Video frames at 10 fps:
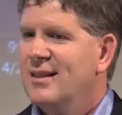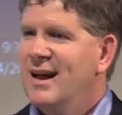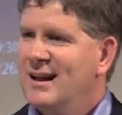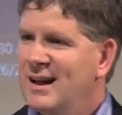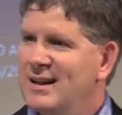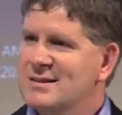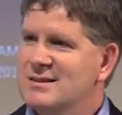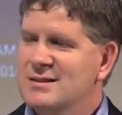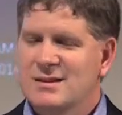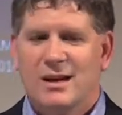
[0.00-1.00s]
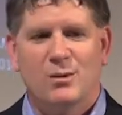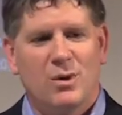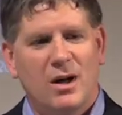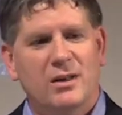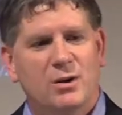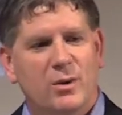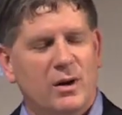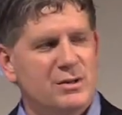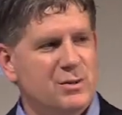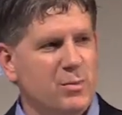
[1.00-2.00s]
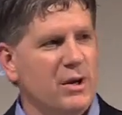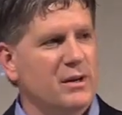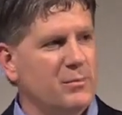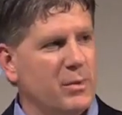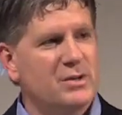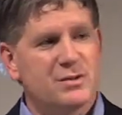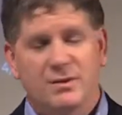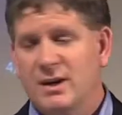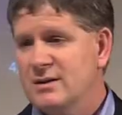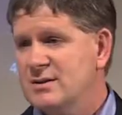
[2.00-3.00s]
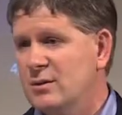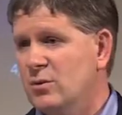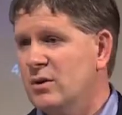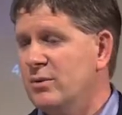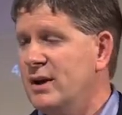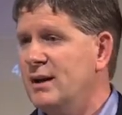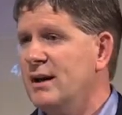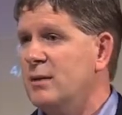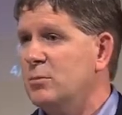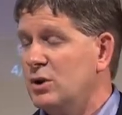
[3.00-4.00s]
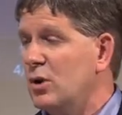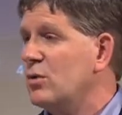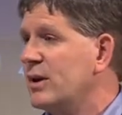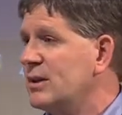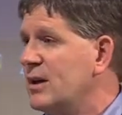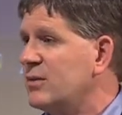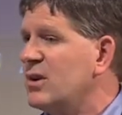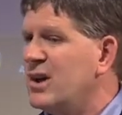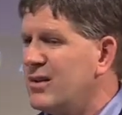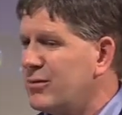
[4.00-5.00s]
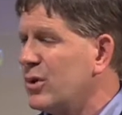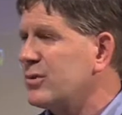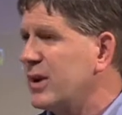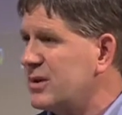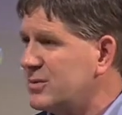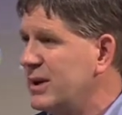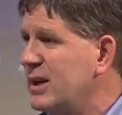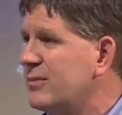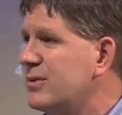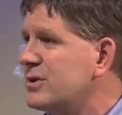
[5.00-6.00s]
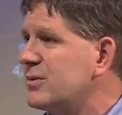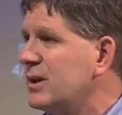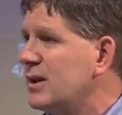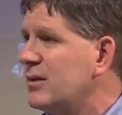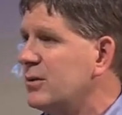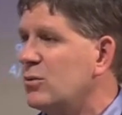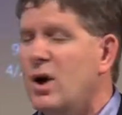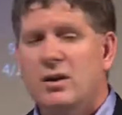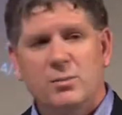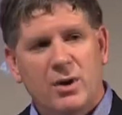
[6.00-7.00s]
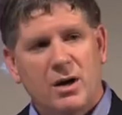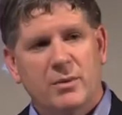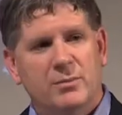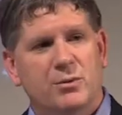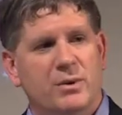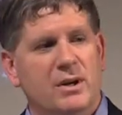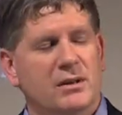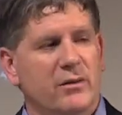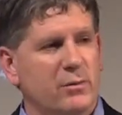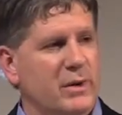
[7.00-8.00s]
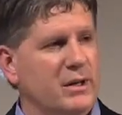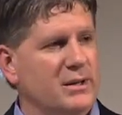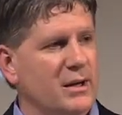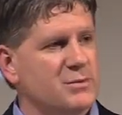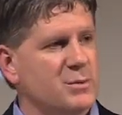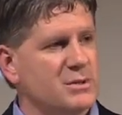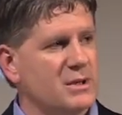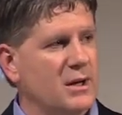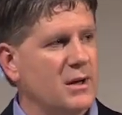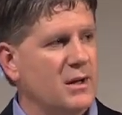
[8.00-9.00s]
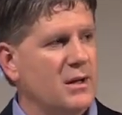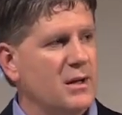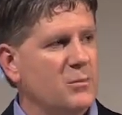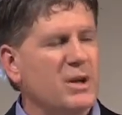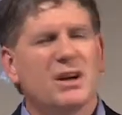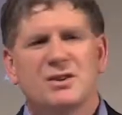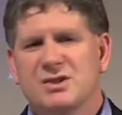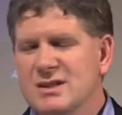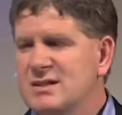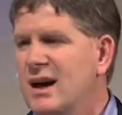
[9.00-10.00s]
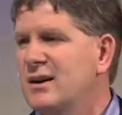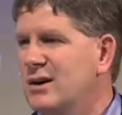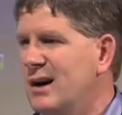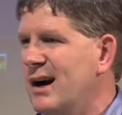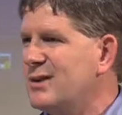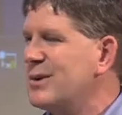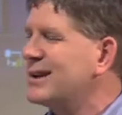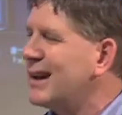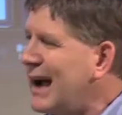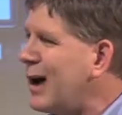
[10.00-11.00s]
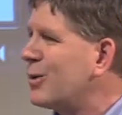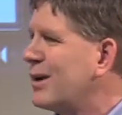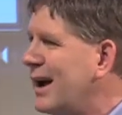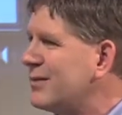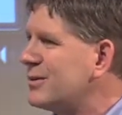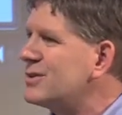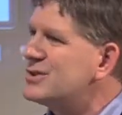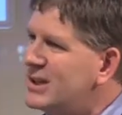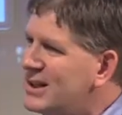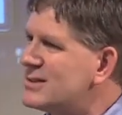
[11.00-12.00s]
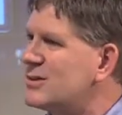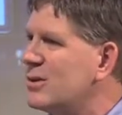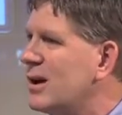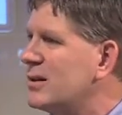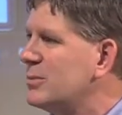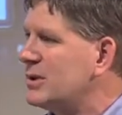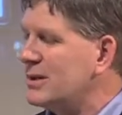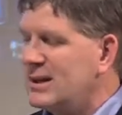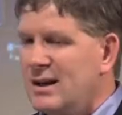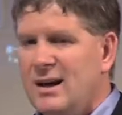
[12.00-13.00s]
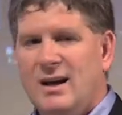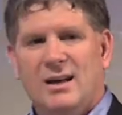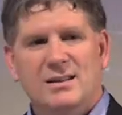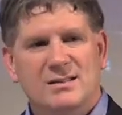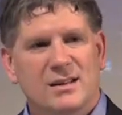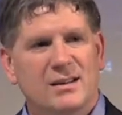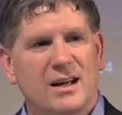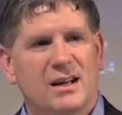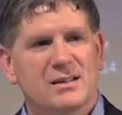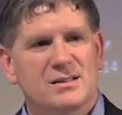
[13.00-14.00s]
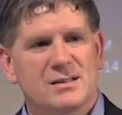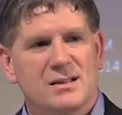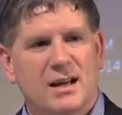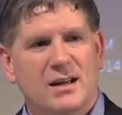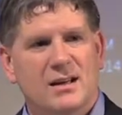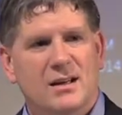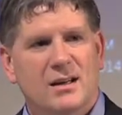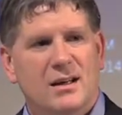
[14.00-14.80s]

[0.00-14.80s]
That guy gets to stay in Raleigh, who actually brought a bunch of kids that were reading at below grade level. Fourth graders reading at first grade level. Raleigh brought him up to reading level by the time she was done. Because she signed her contract an hour after, she gets thrown out of the building. This other guy gets to stay.